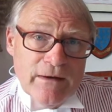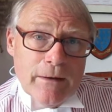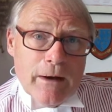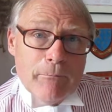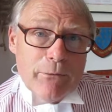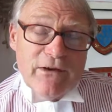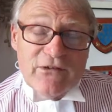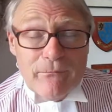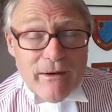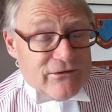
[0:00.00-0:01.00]
Uh, but it's
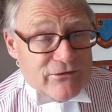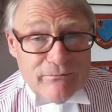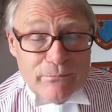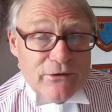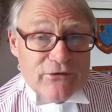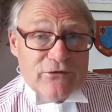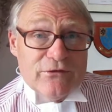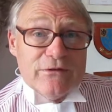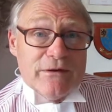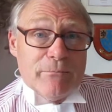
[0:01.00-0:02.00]
a matter of
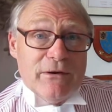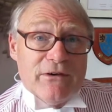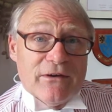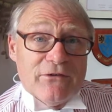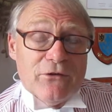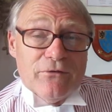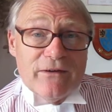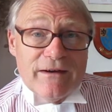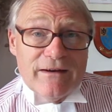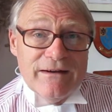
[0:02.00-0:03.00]
personal opinion. I do
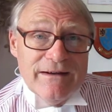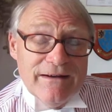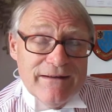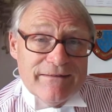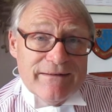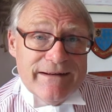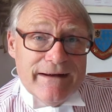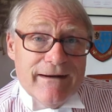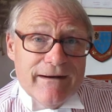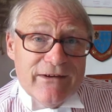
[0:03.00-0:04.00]
think the
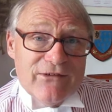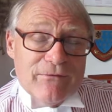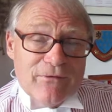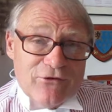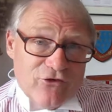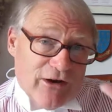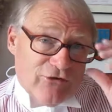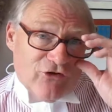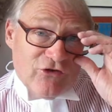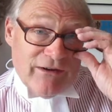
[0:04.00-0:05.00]
eyes of the
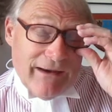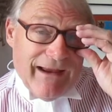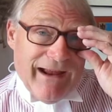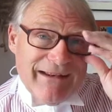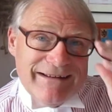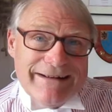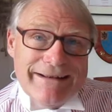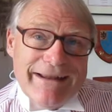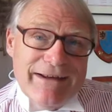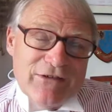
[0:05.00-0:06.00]
judge can
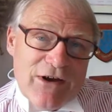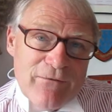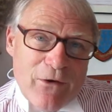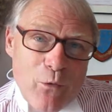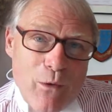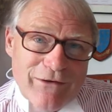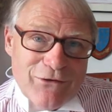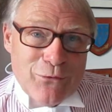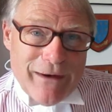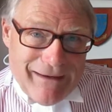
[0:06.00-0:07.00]
glaze over quite
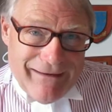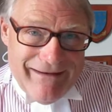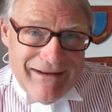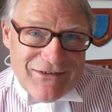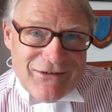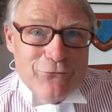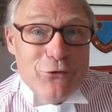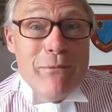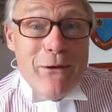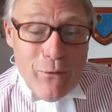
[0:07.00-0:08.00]
quickly, so do
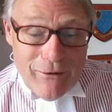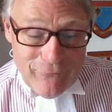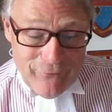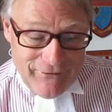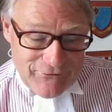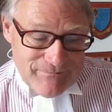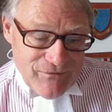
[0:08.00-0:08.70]
be aware of that.